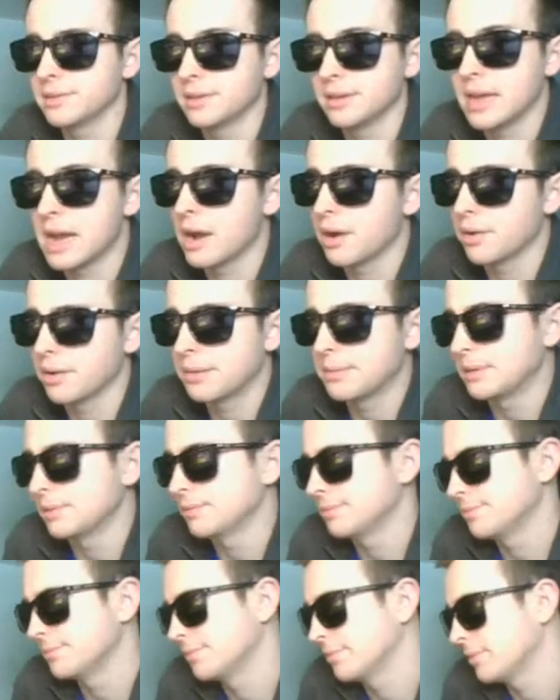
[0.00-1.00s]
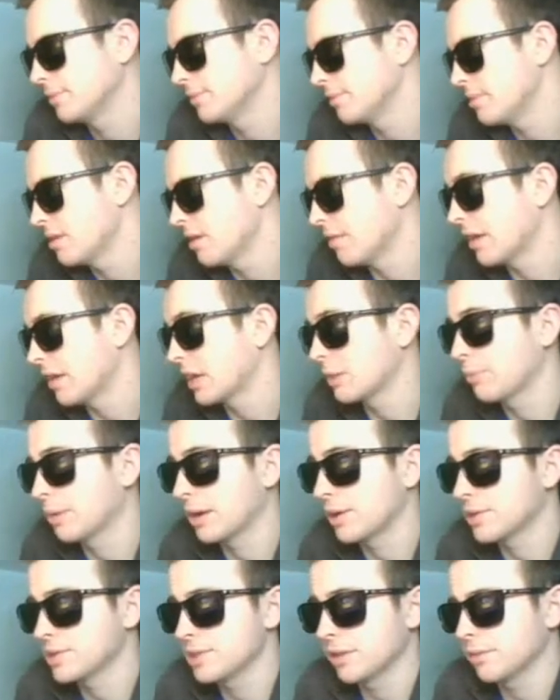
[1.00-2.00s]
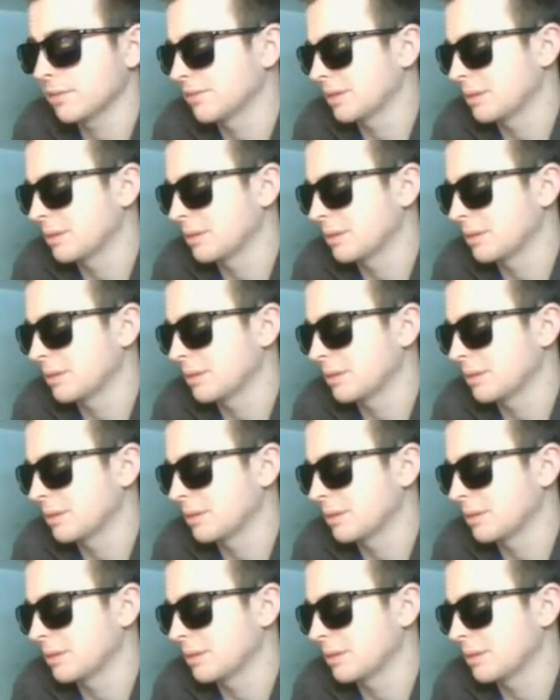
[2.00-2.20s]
now, I mean, a lot of the players, you know,